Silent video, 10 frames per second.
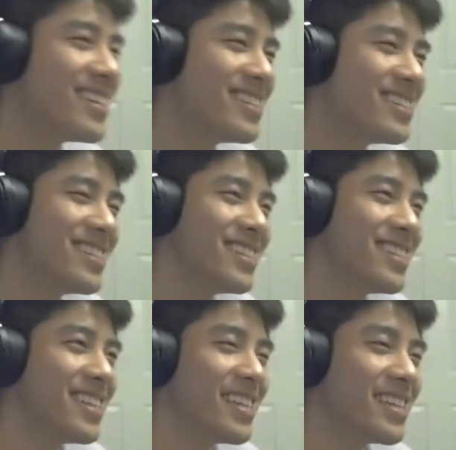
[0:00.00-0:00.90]
Of
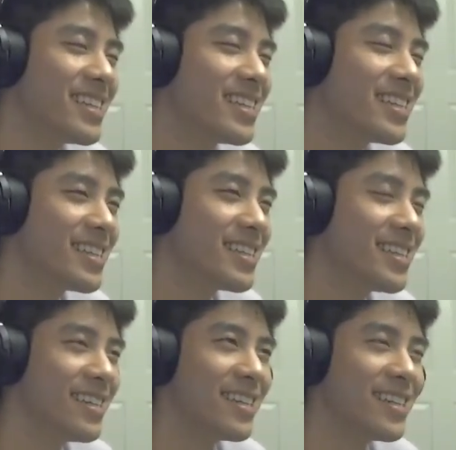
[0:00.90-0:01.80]
different
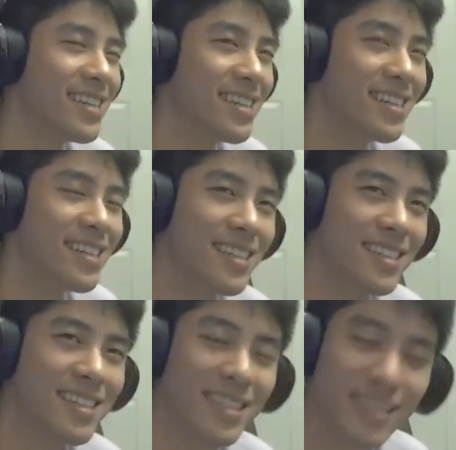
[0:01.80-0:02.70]
levels, because that
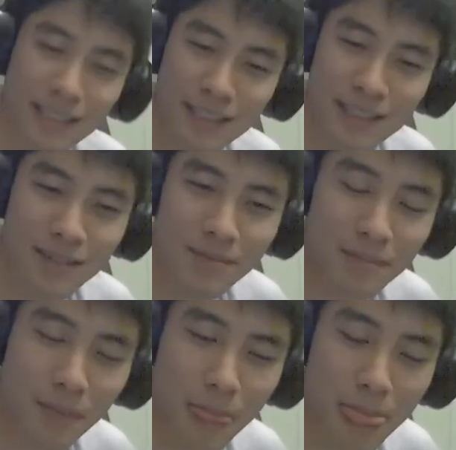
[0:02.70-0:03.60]
depending on what
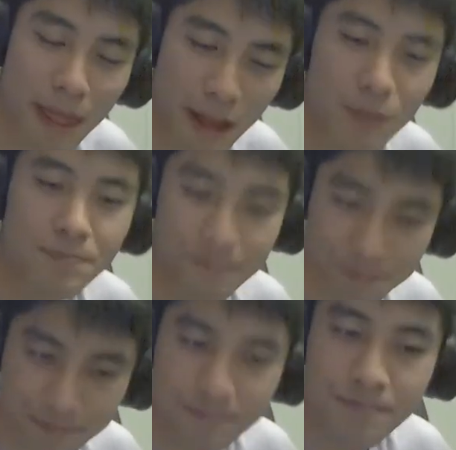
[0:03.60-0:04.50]
tile you get on,
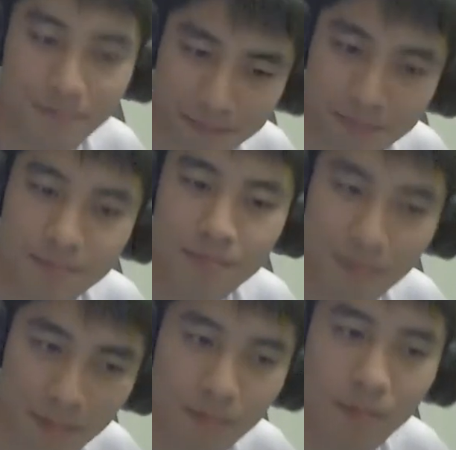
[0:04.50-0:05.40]
that's the level of
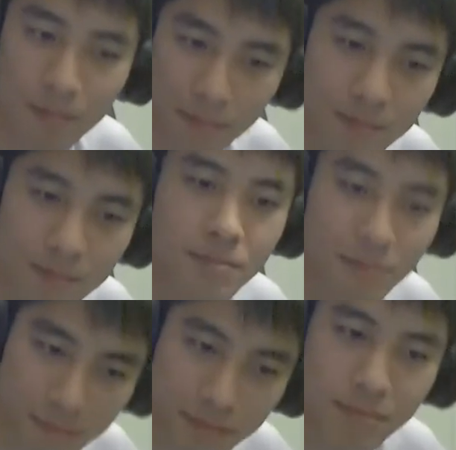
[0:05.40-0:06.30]
minion you randomly
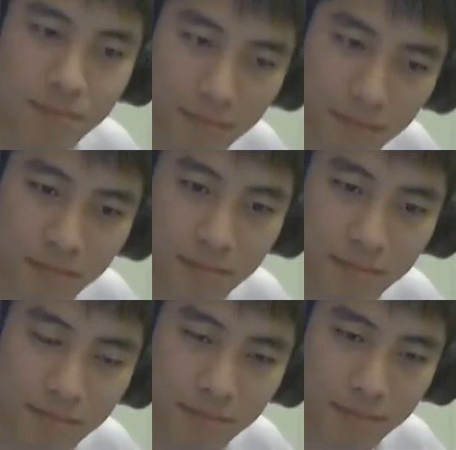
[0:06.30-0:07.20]
grab.
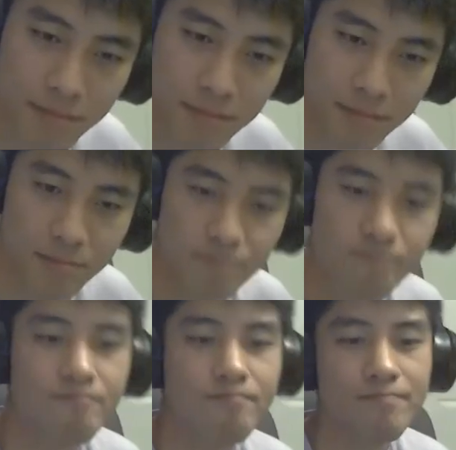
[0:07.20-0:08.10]

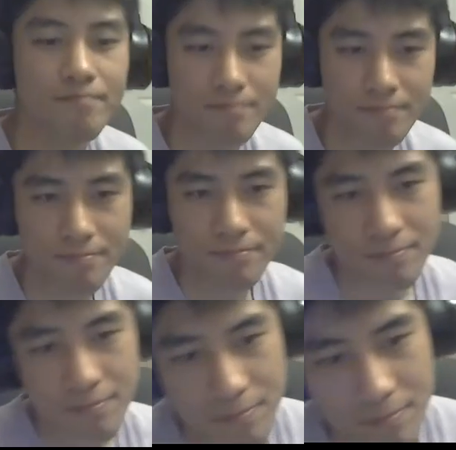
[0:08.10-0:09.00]
Like a level 1